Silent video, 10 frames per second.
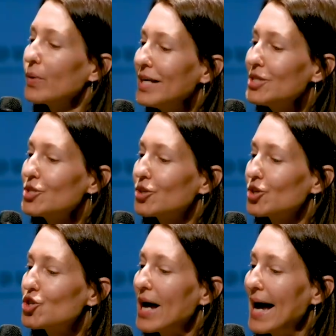
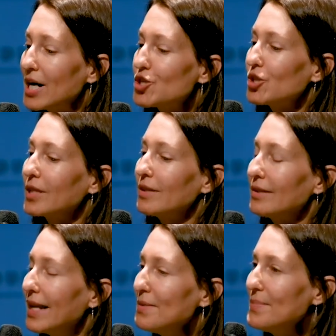research actually
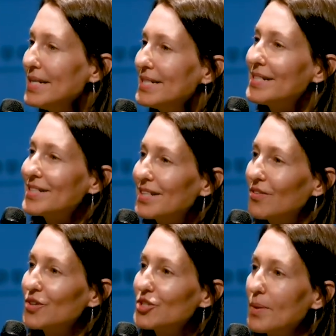led me to
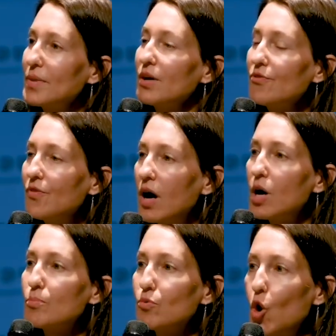discover something
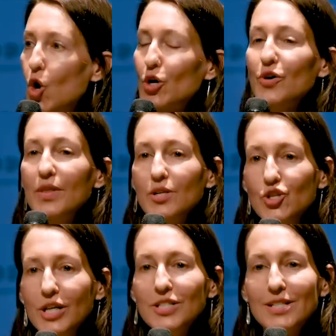far broader than
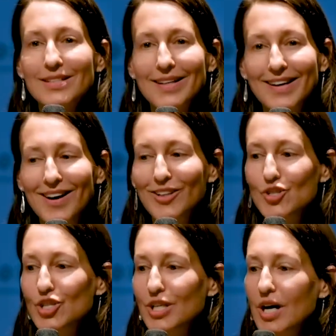just the
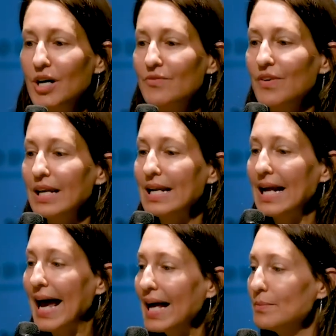psychology of
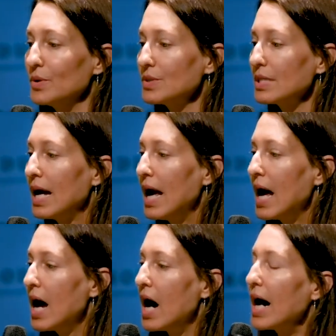eating animals.
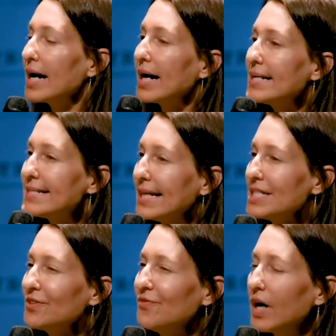I
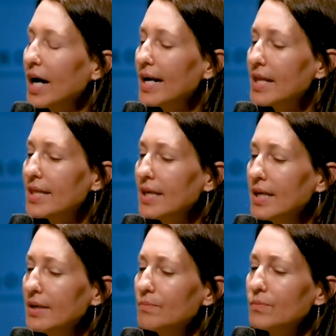identified
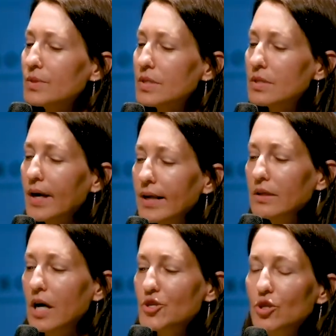the
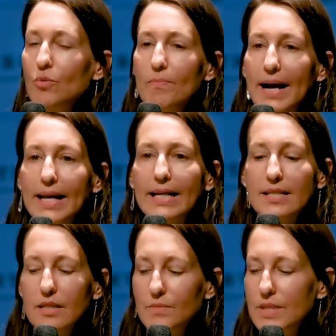psychological
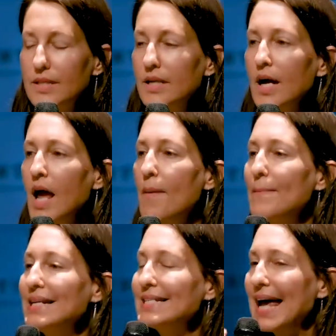mechanisms, the
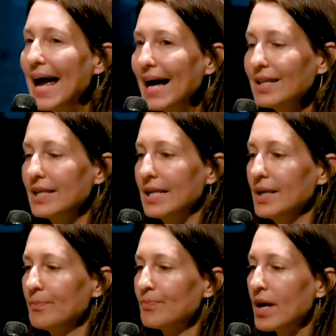
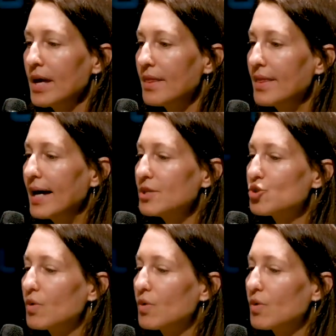mentality that